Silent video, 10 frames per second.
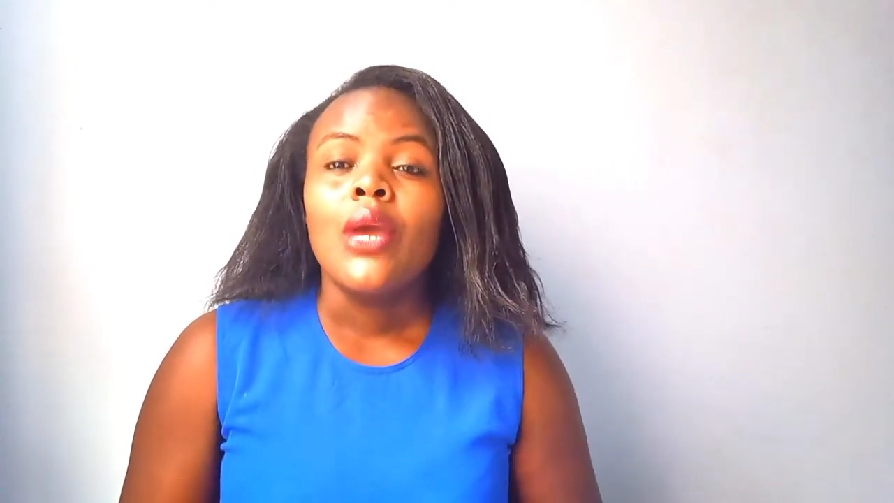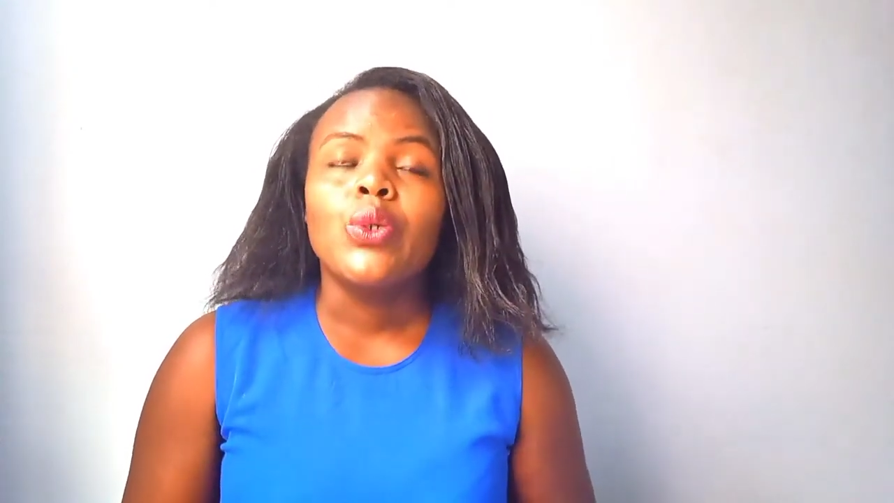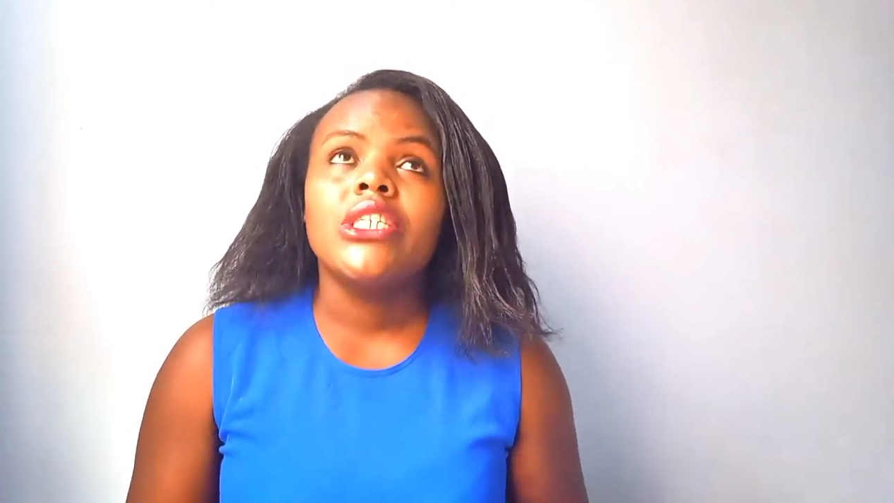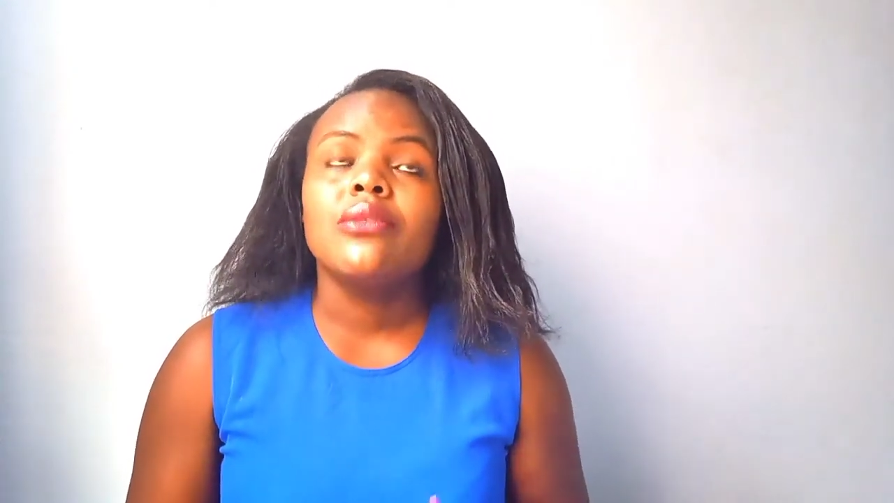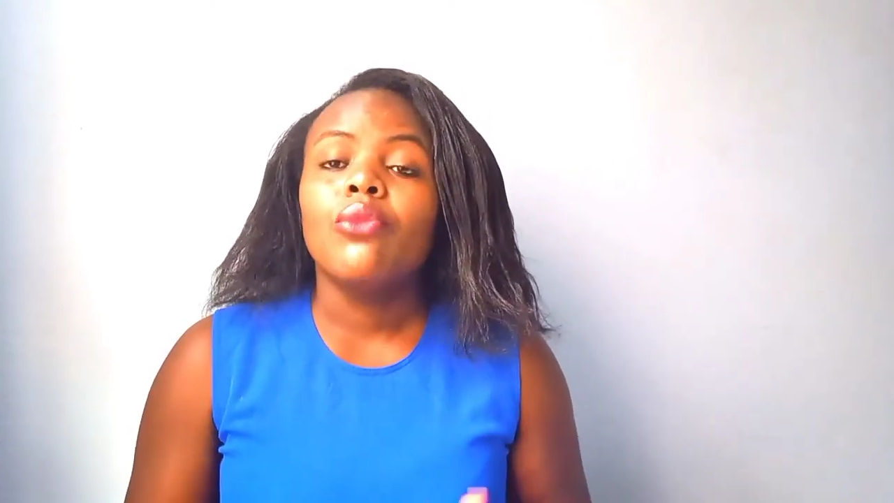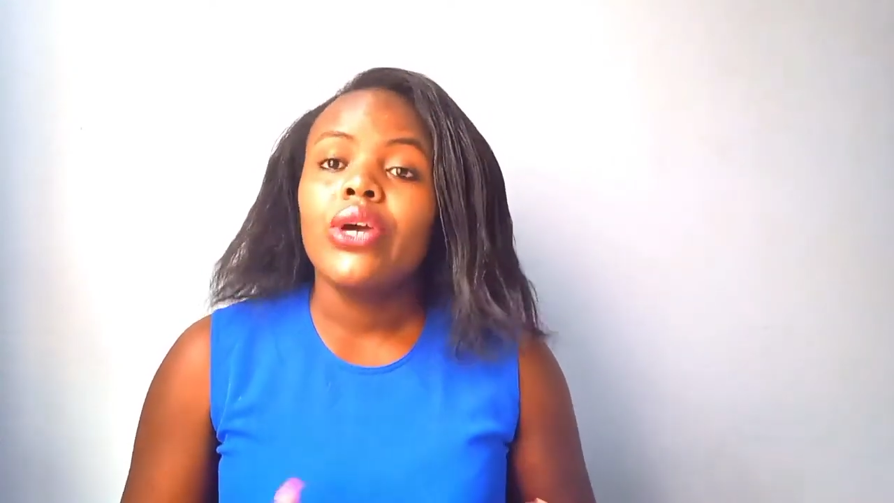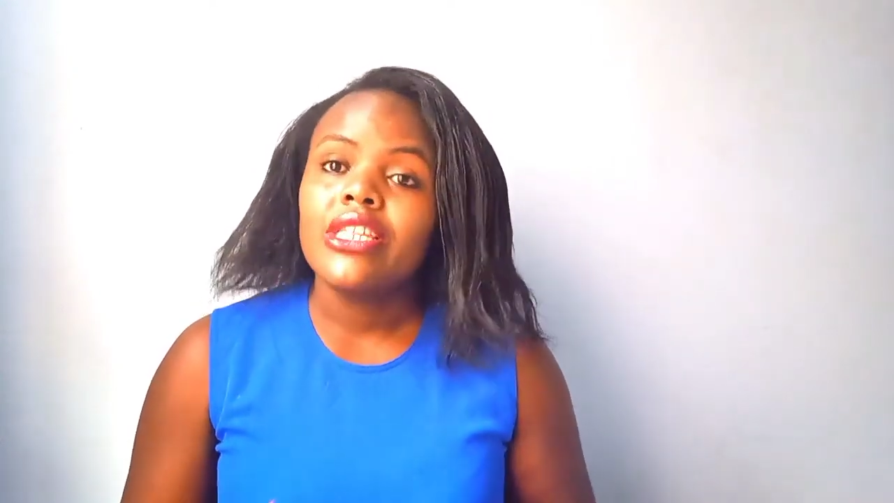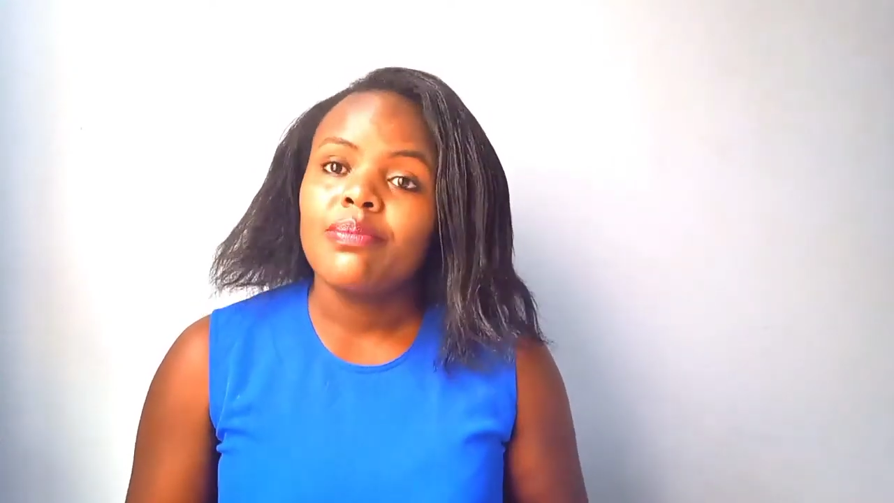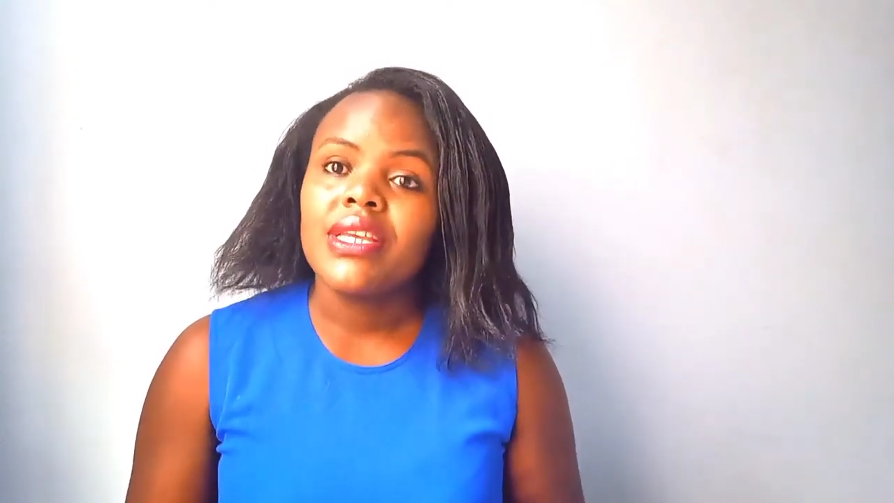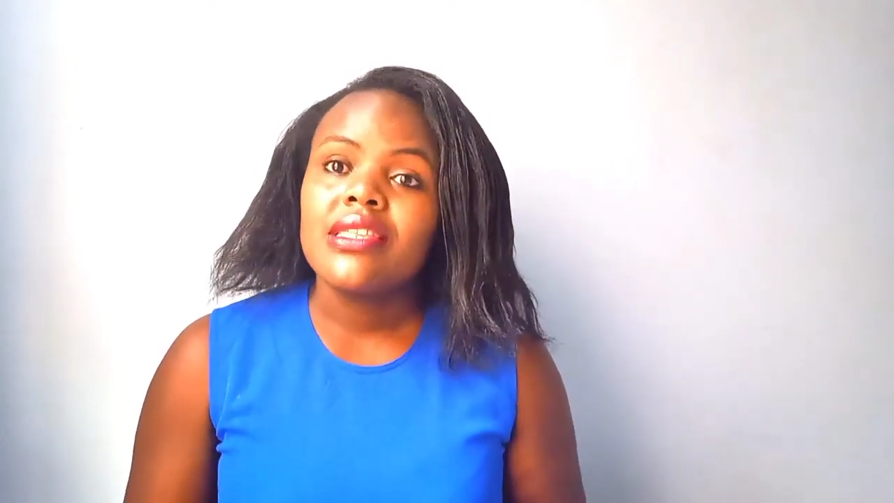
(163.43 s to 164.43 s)
which is more
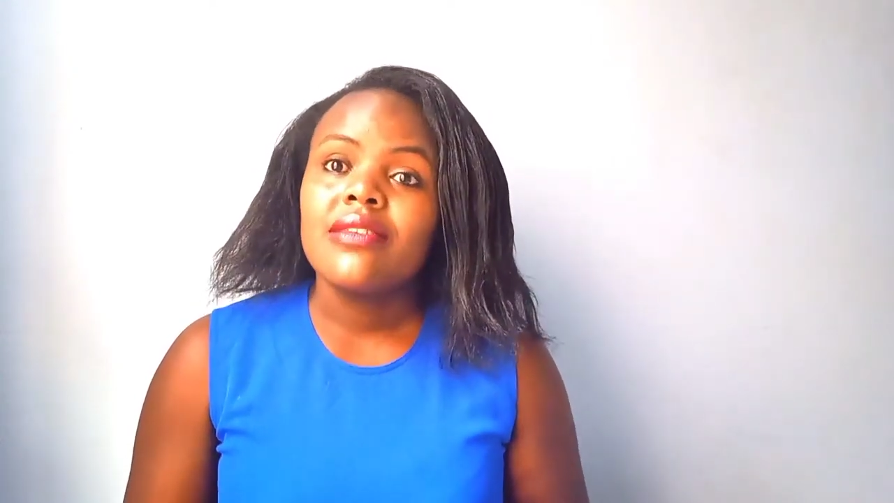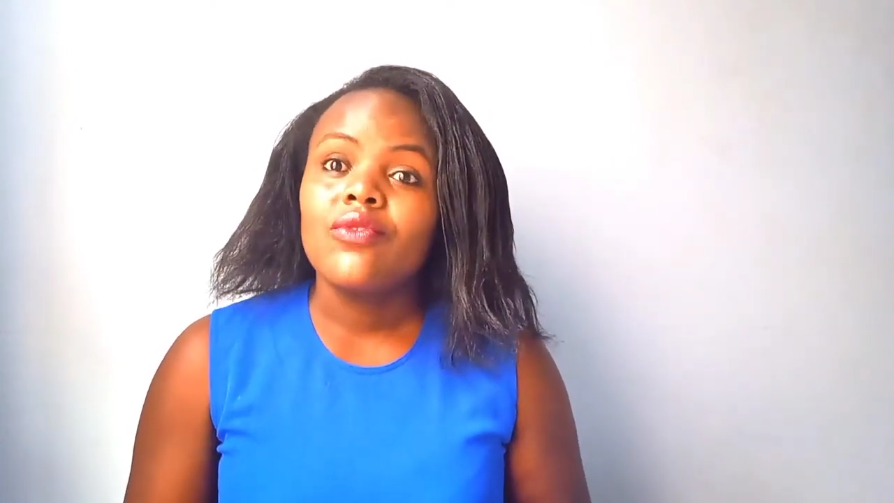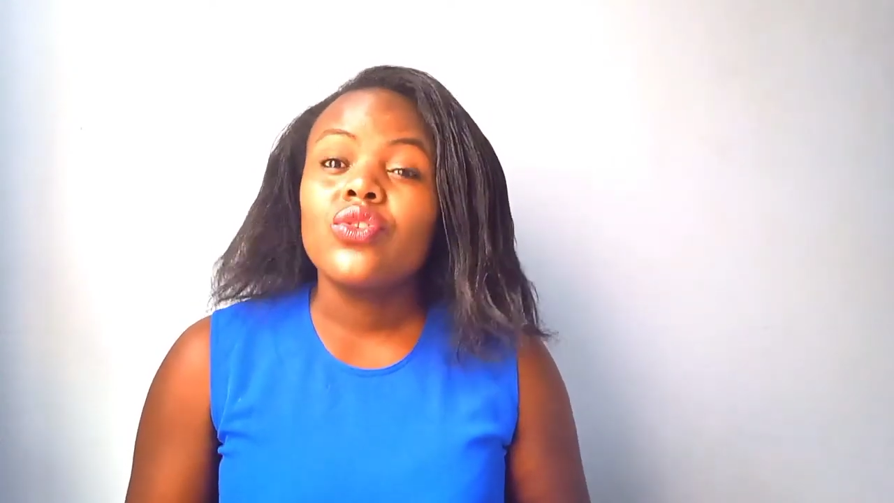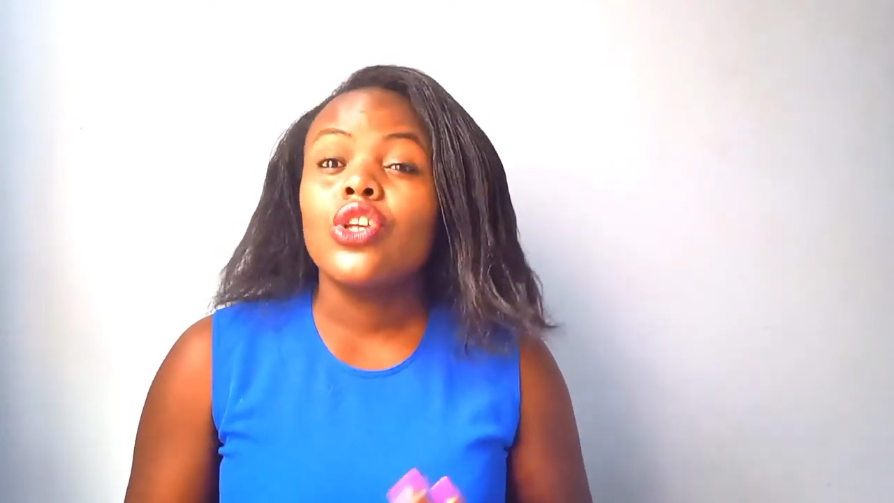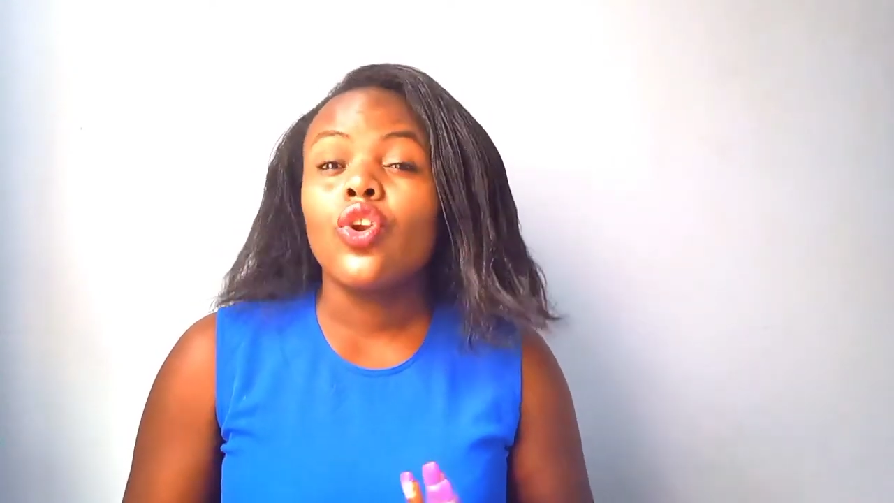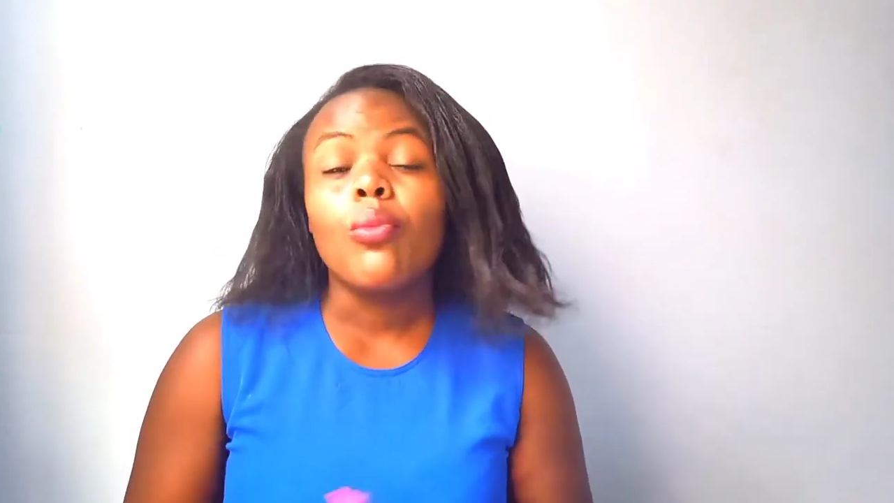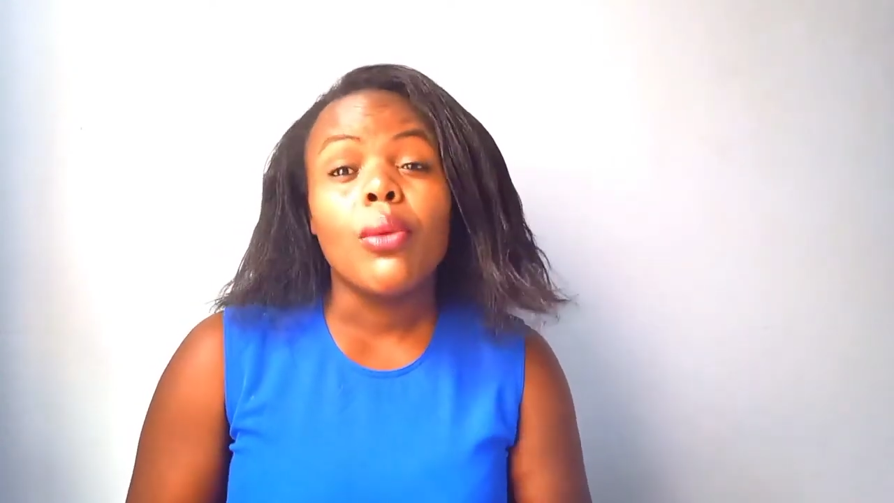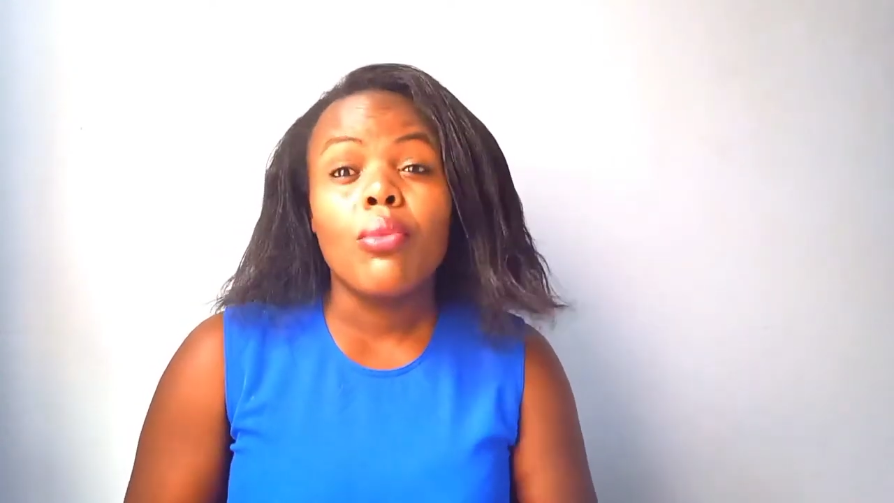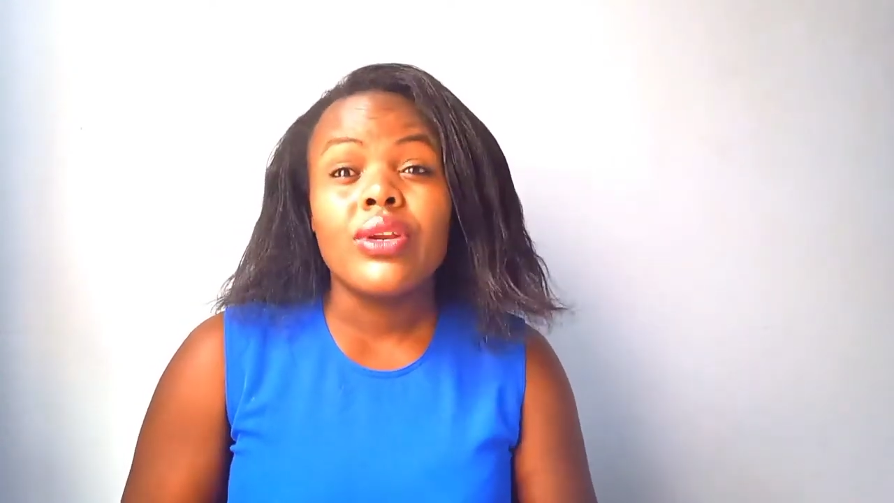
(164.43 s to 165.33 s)
expensive because the normal